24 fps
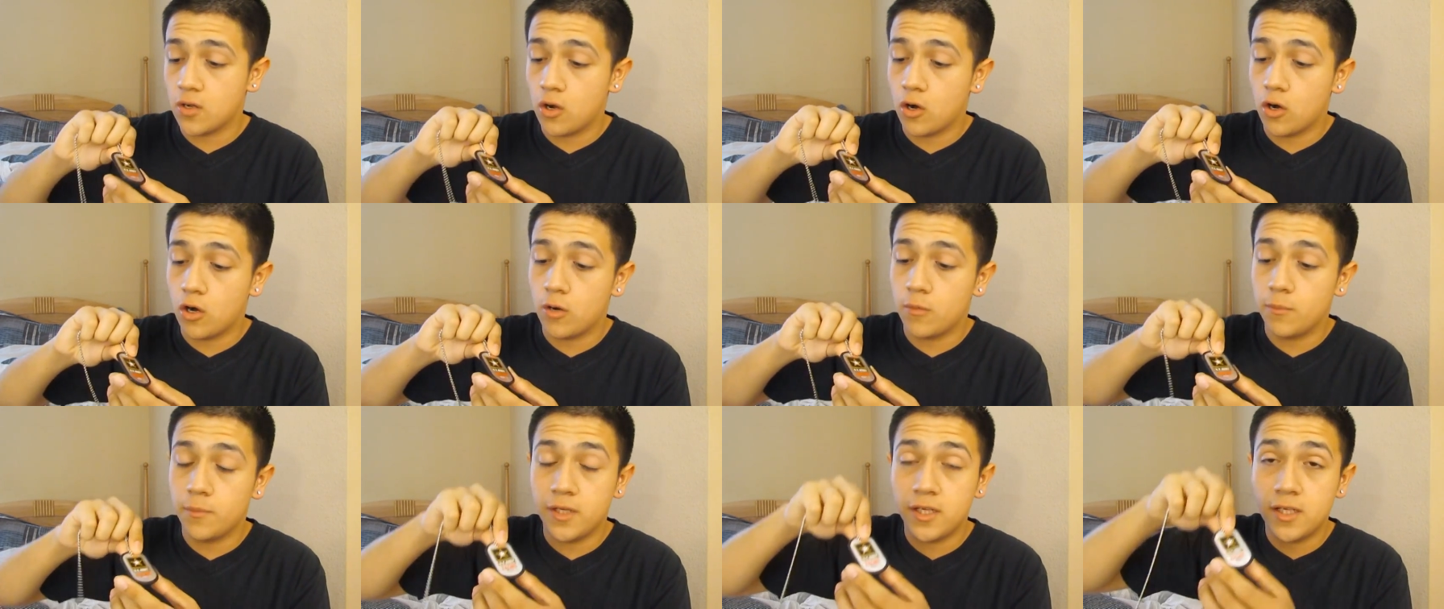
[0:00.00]

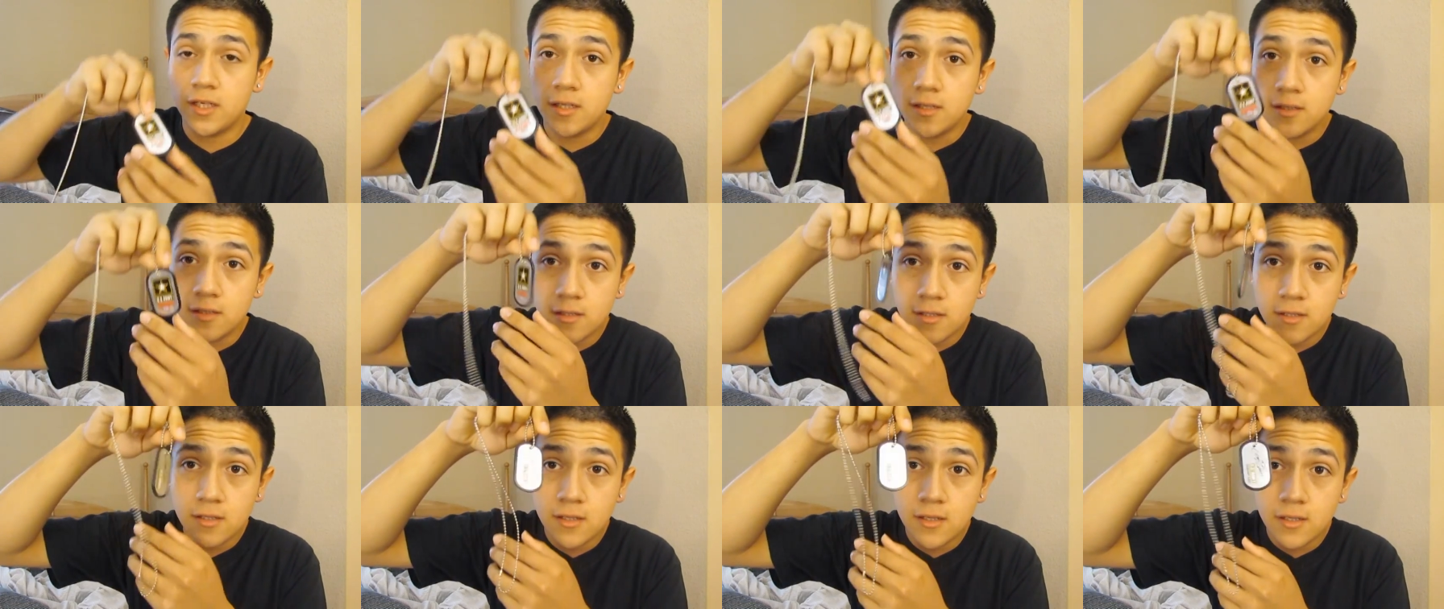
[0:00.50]
Army
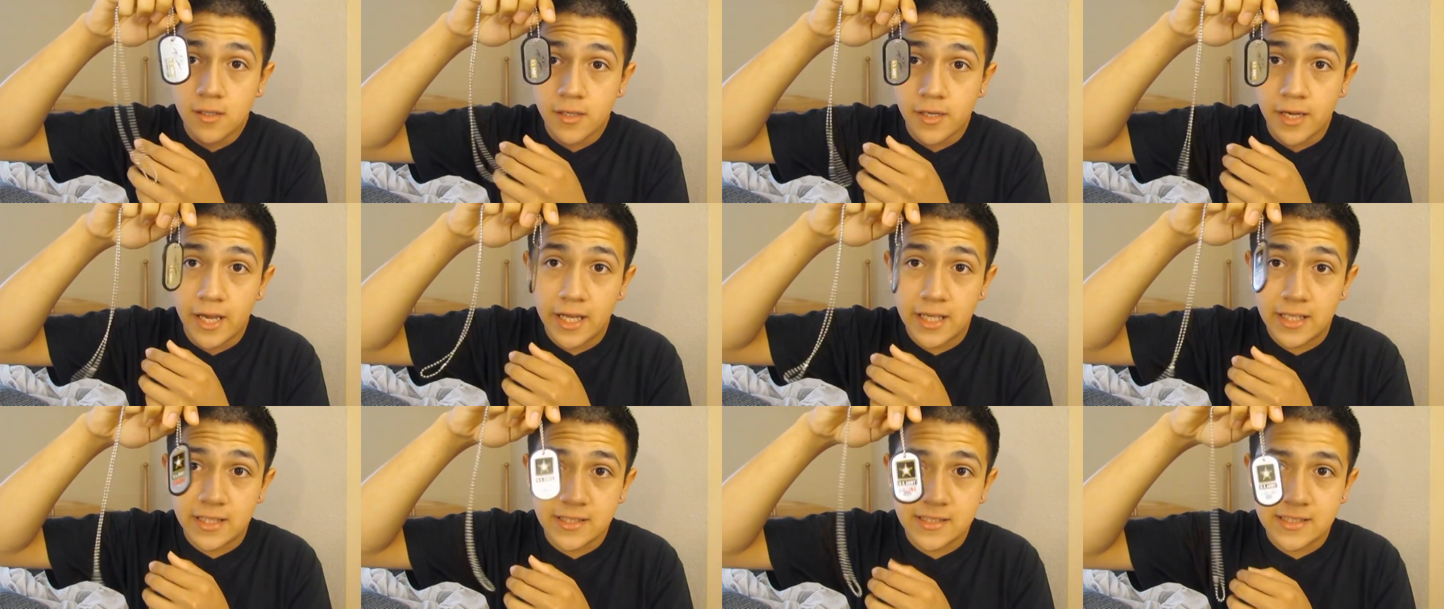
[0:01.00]

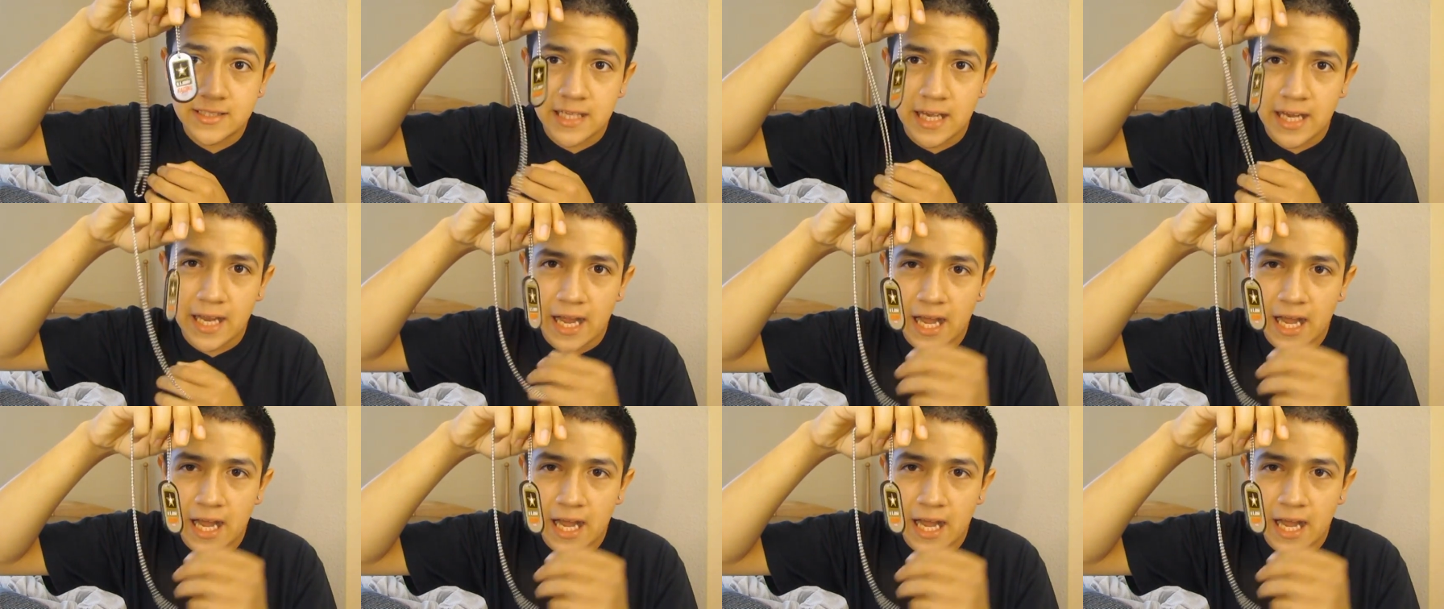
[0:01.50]
necklace I